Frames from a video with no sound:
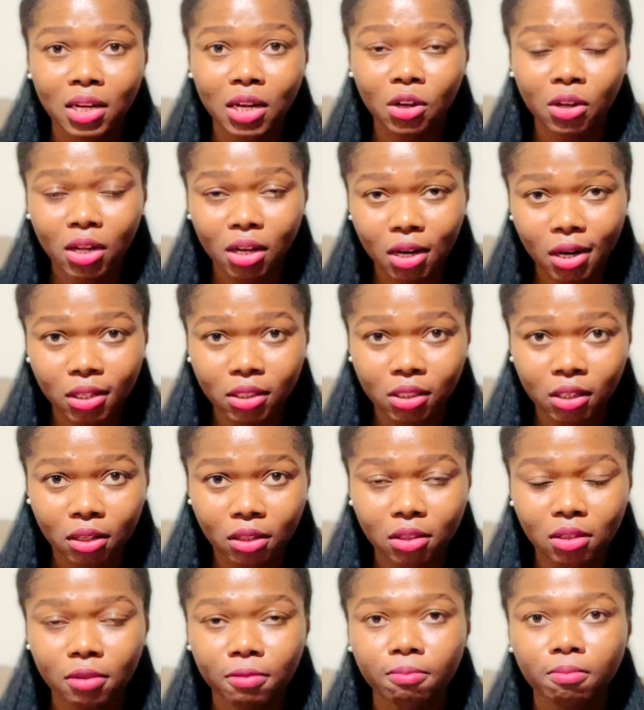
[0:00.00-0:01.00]
looking at
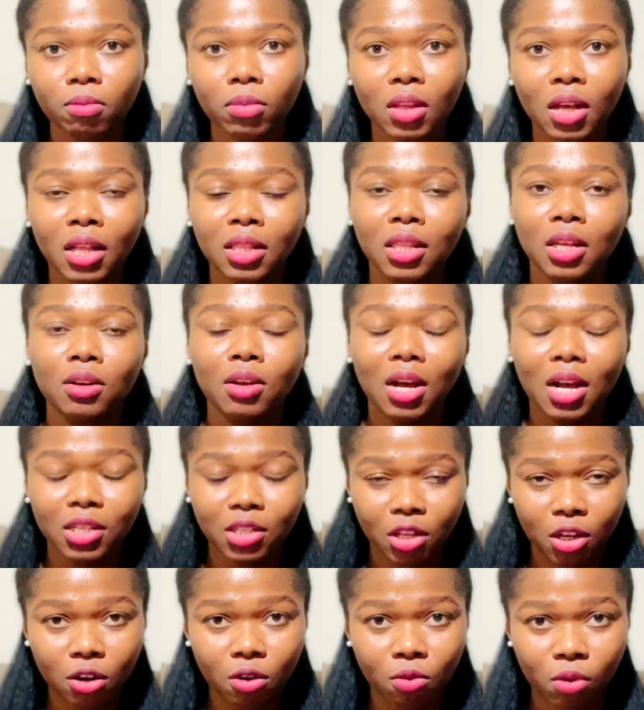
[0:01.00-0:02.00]
it and then you're
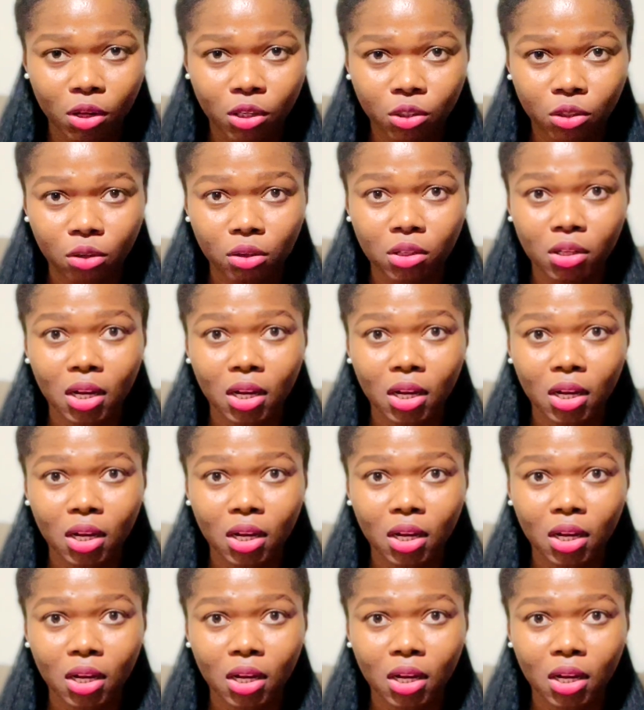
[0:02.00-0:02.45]
asking you questions,